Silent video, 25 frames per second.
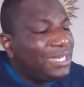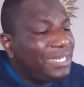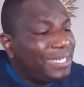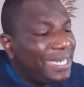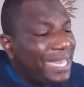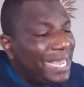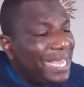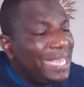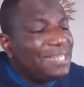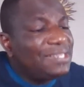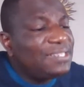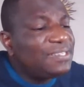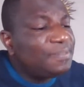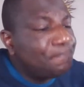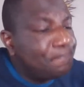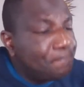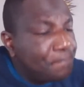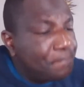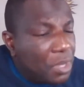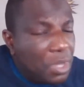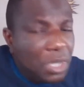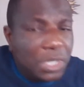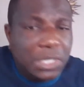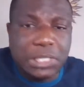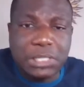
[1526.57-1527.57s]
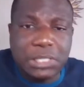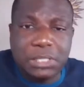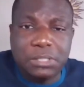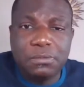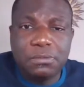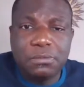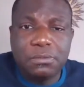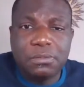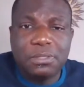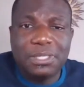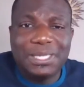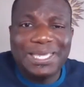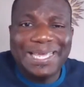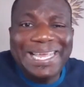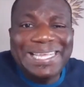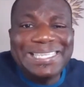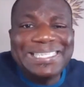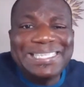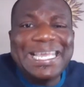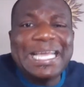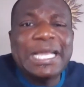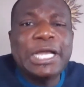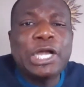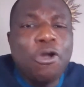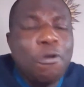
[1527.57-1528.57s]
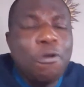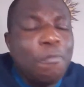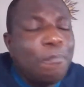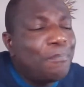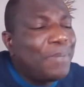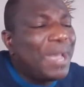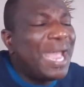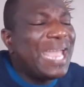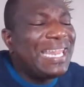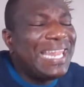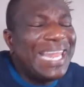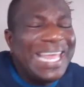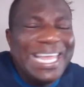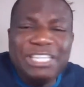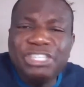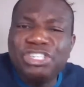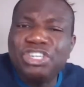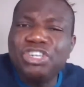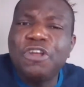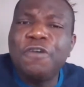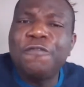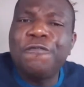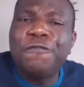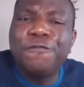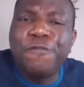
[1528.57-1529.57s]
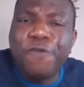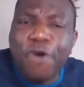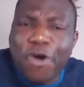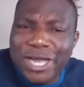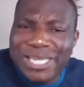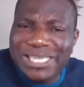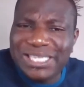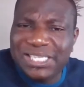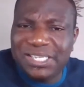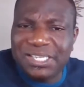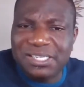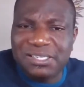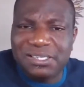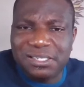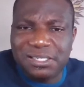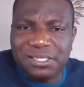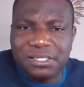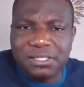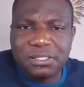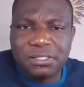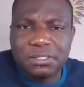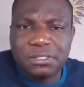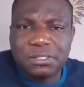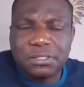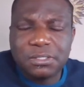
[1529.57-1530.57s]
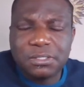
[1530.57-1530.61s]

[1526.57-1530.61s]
this book is a compilation of voices.